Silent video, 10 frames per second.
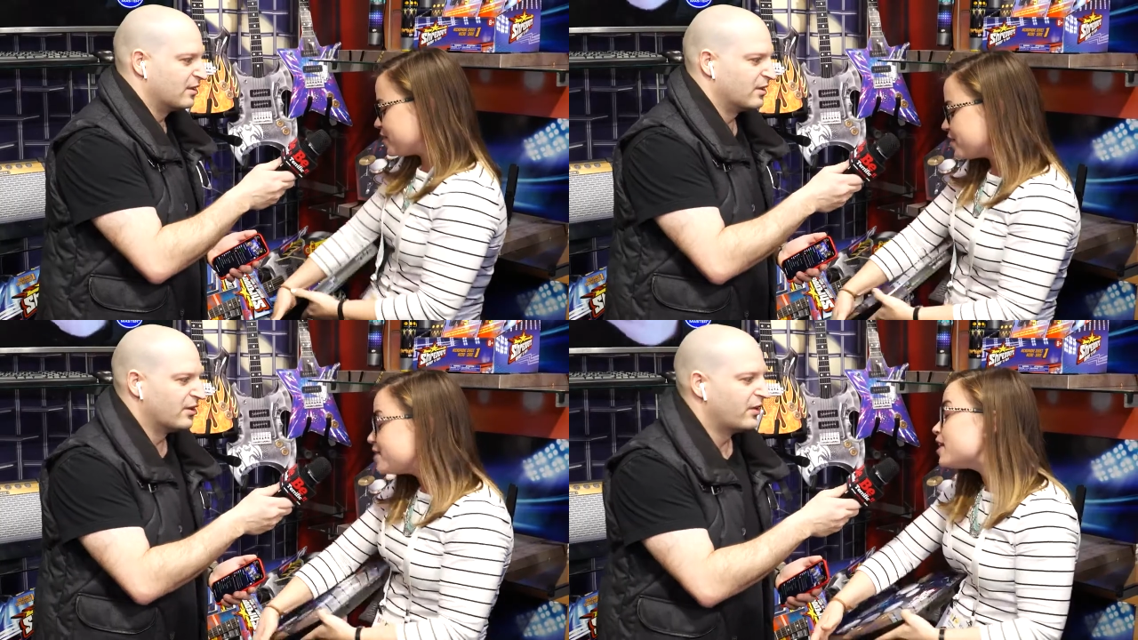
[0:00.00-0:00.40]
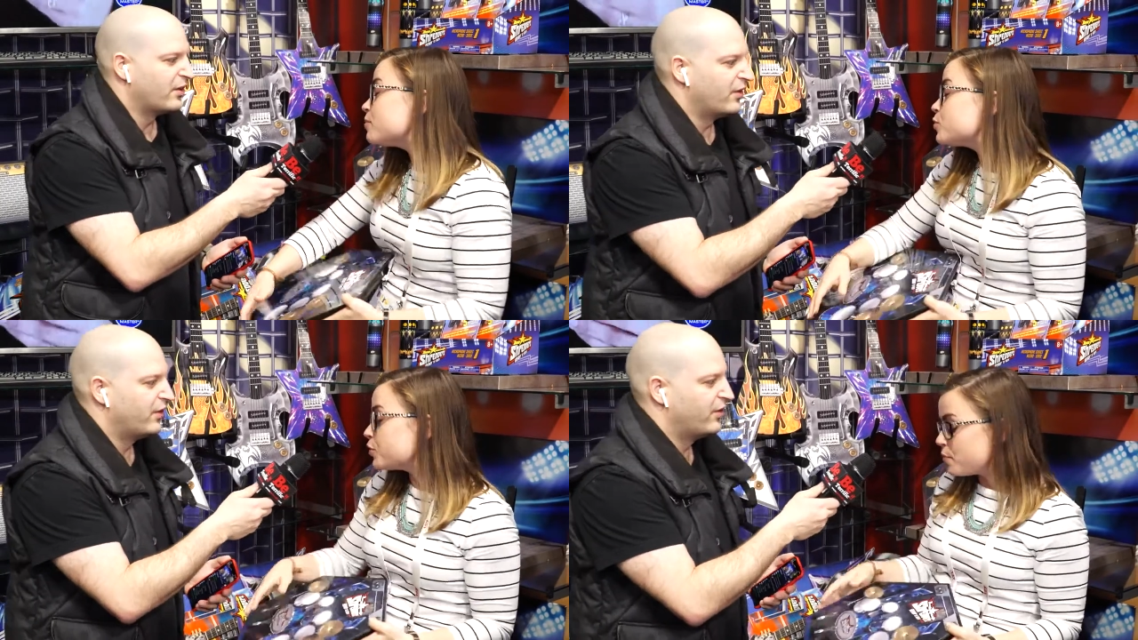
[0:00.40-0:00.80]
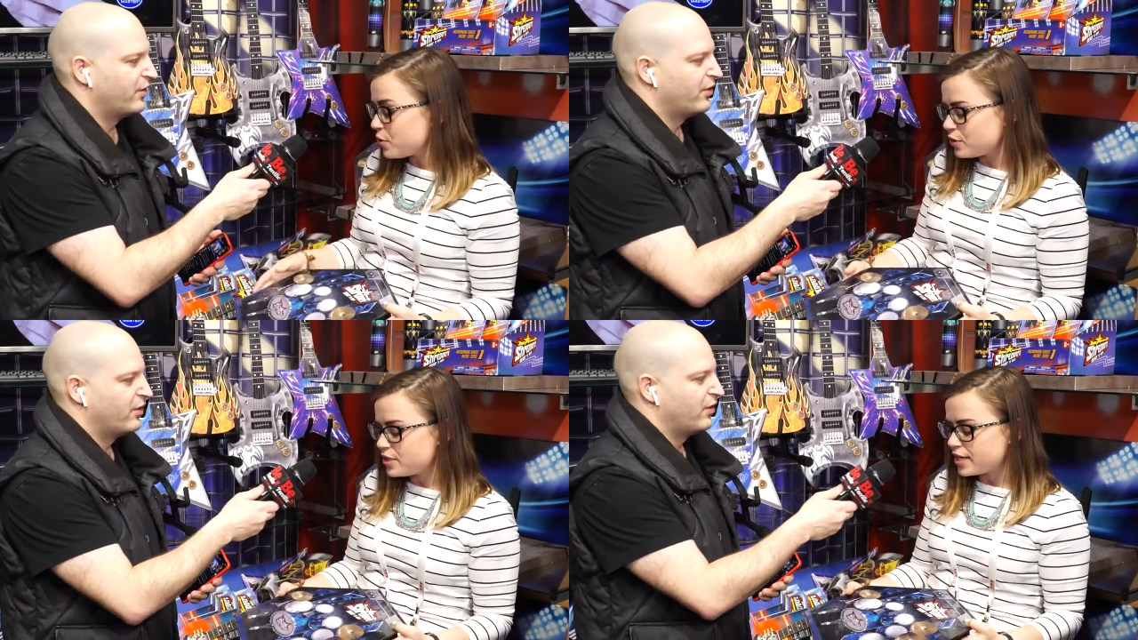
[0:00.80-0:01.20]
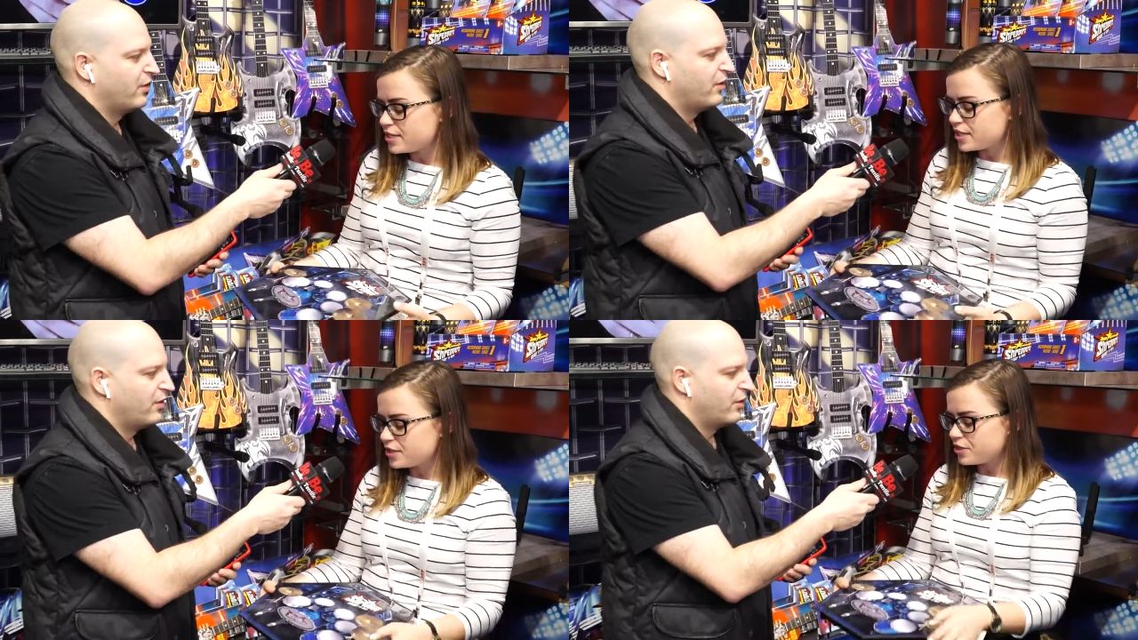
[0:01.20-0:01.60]
Speaker 1: gist. Same sort of modes
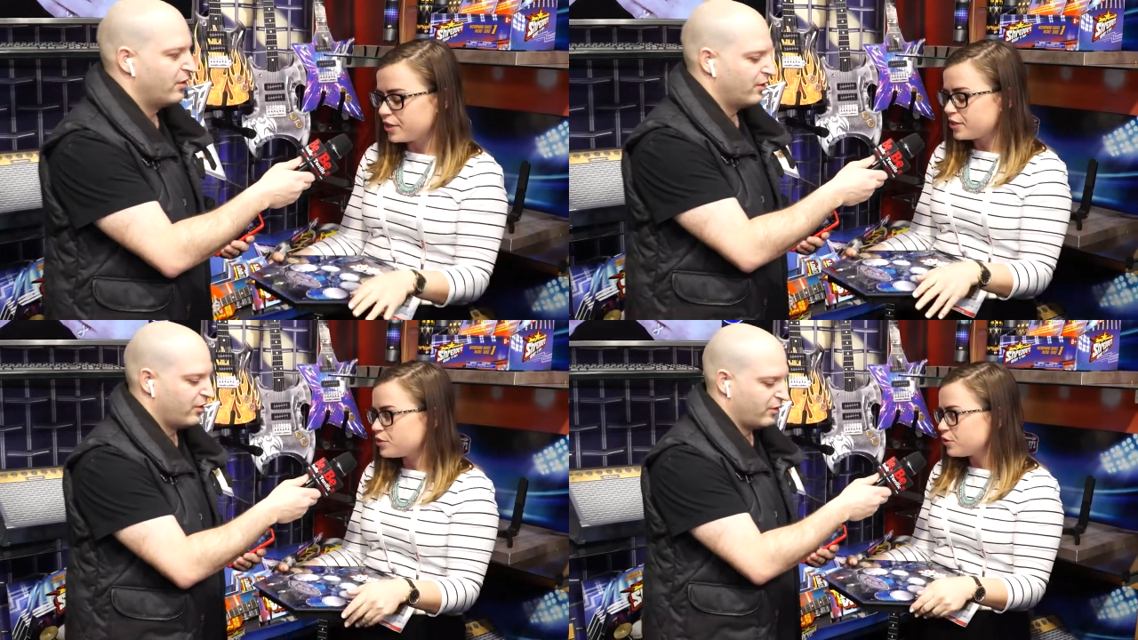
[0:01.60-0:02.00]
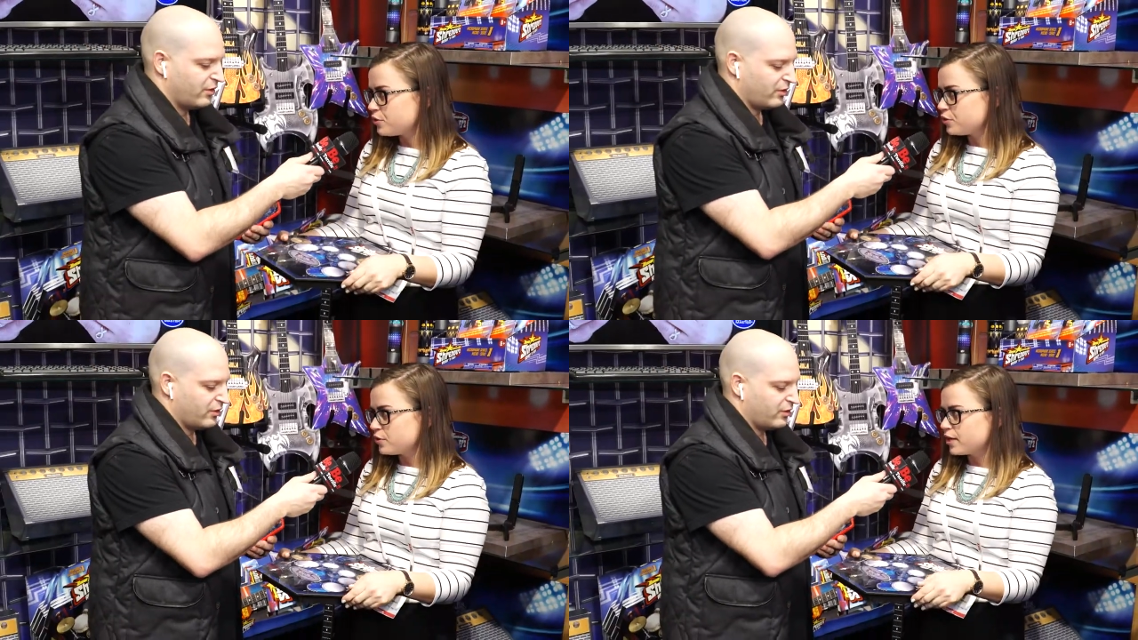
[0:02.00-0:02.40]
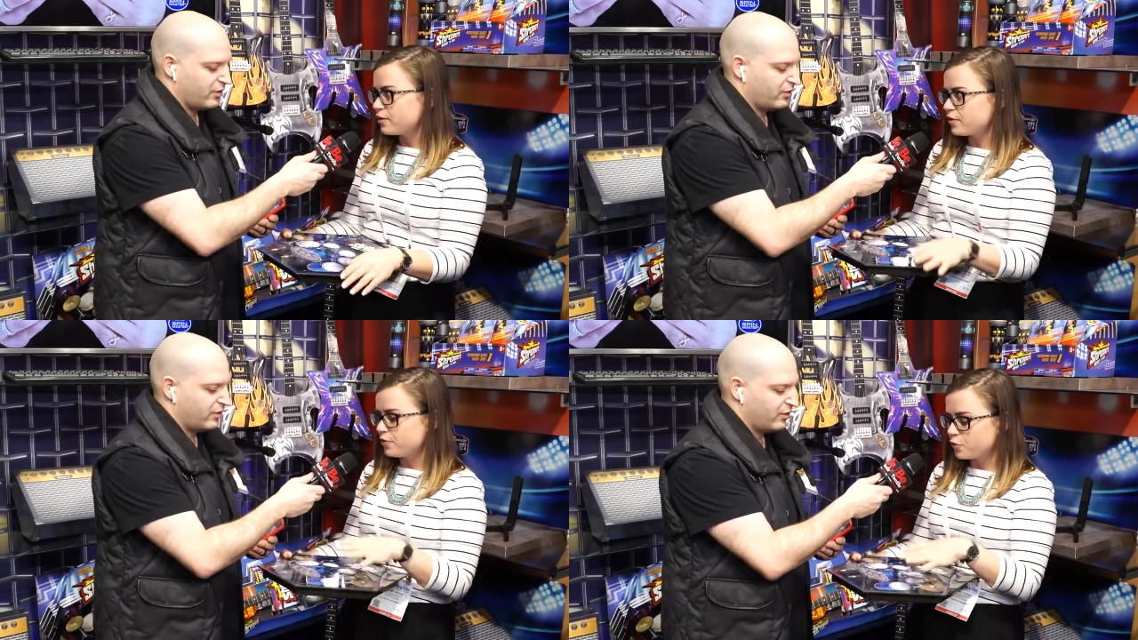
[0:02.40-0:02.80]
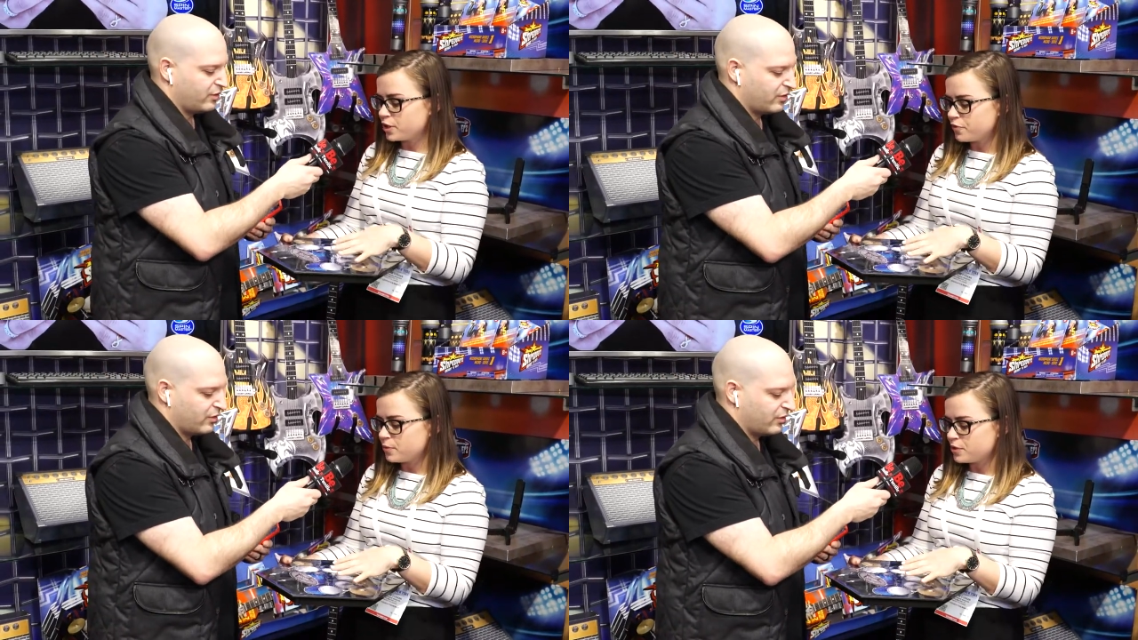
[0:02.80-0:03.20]
as the guitar, so you'll have
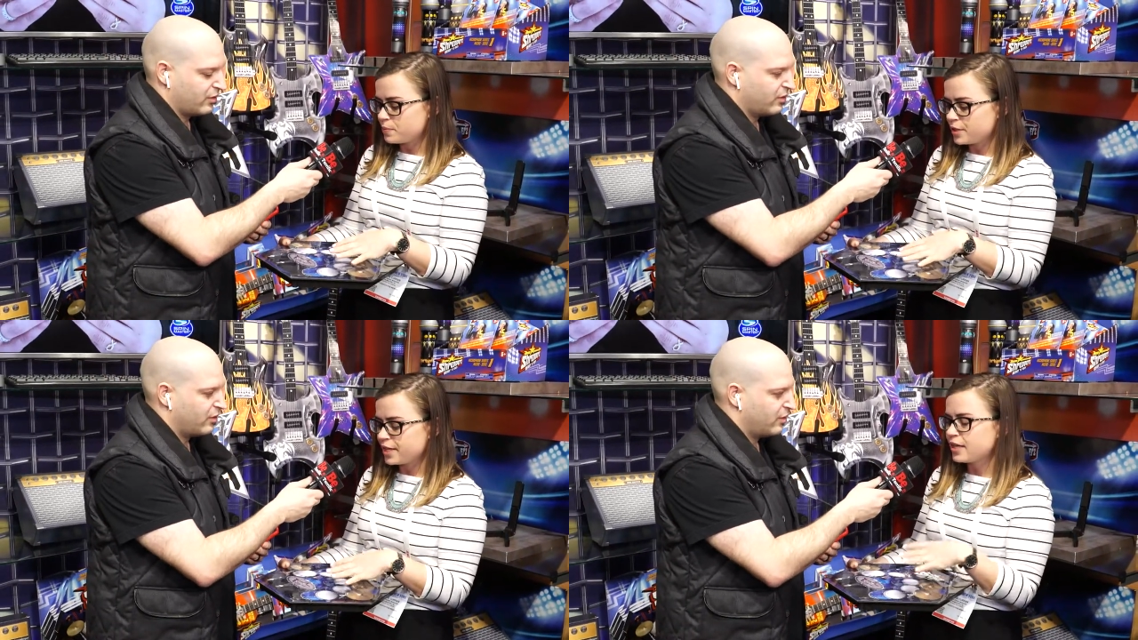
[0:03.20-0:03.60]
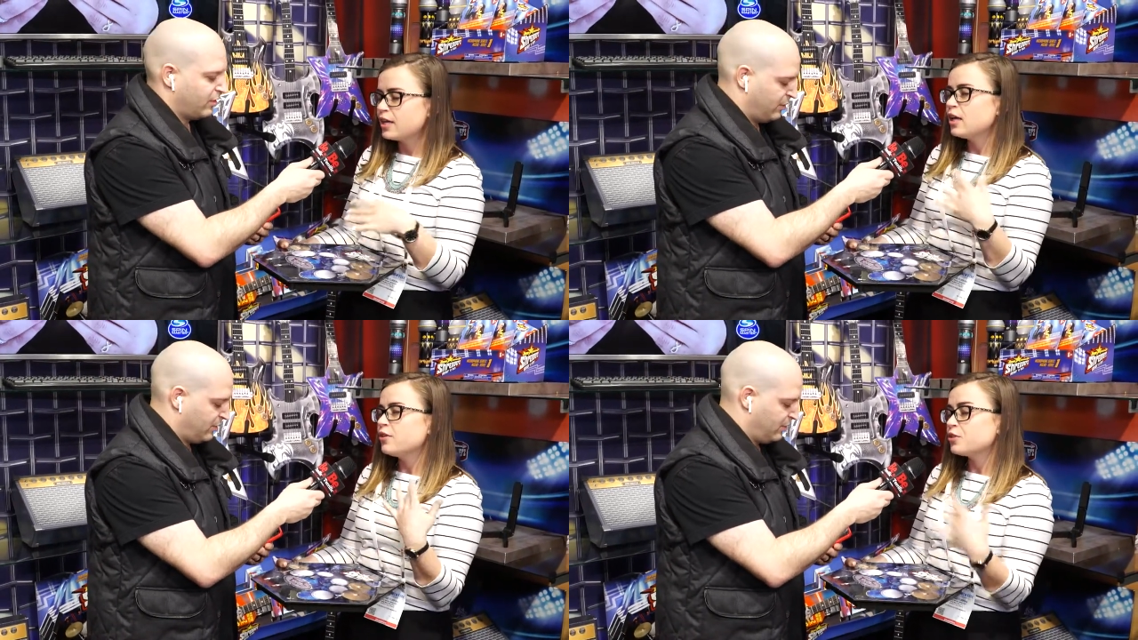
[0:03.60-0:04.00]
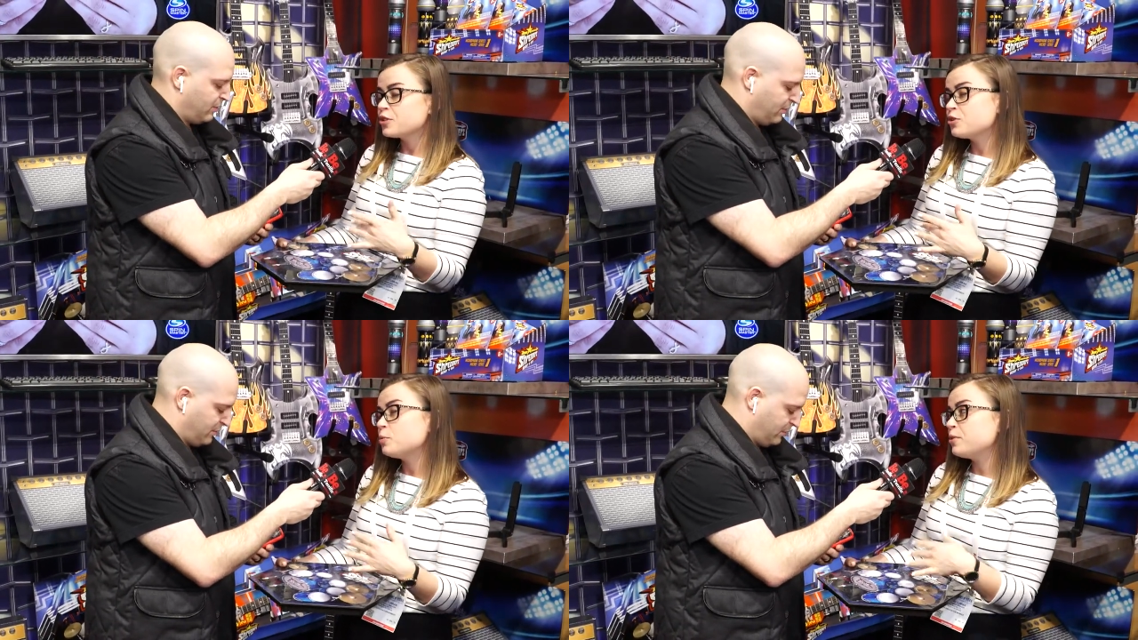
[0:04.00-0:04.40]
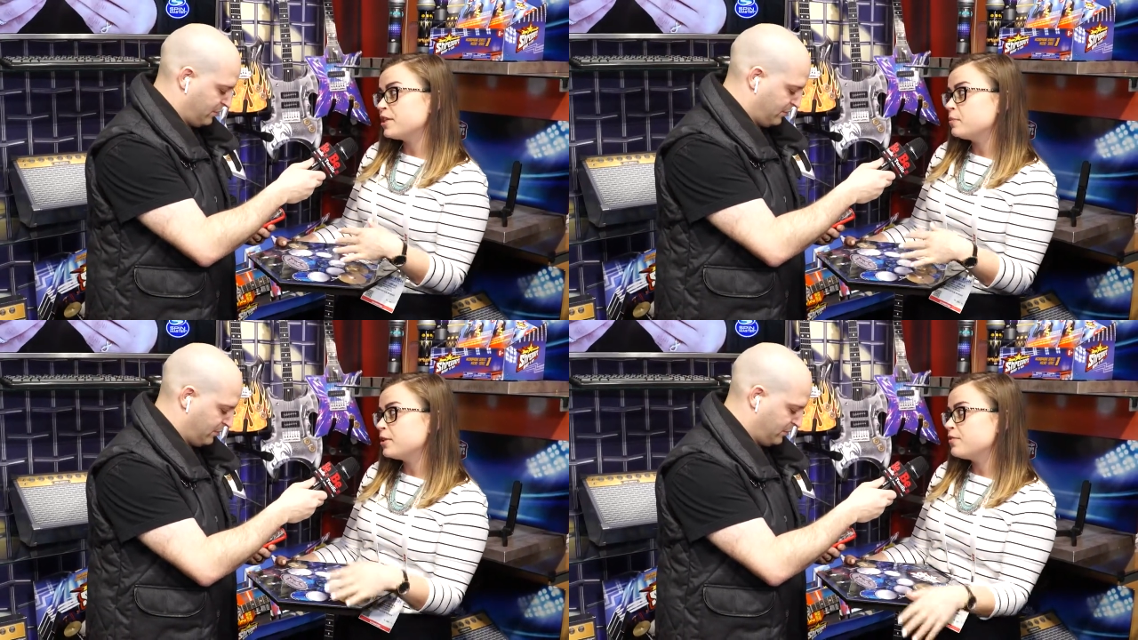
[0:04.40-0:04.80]
4 different modes to play. There's also a
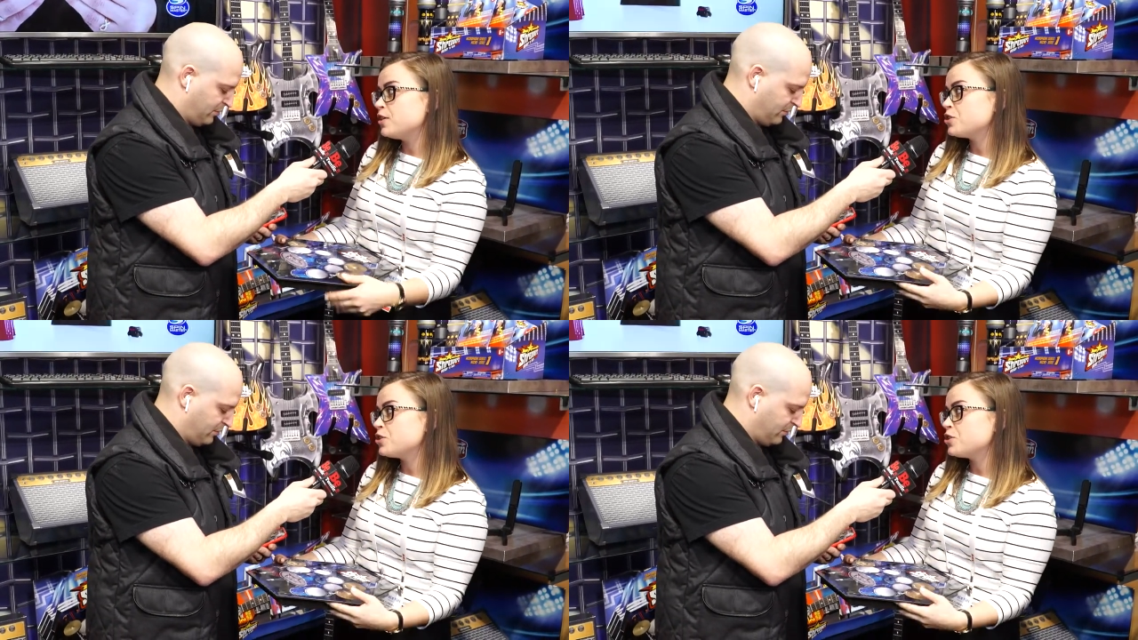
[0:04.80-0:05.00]
plug-and-play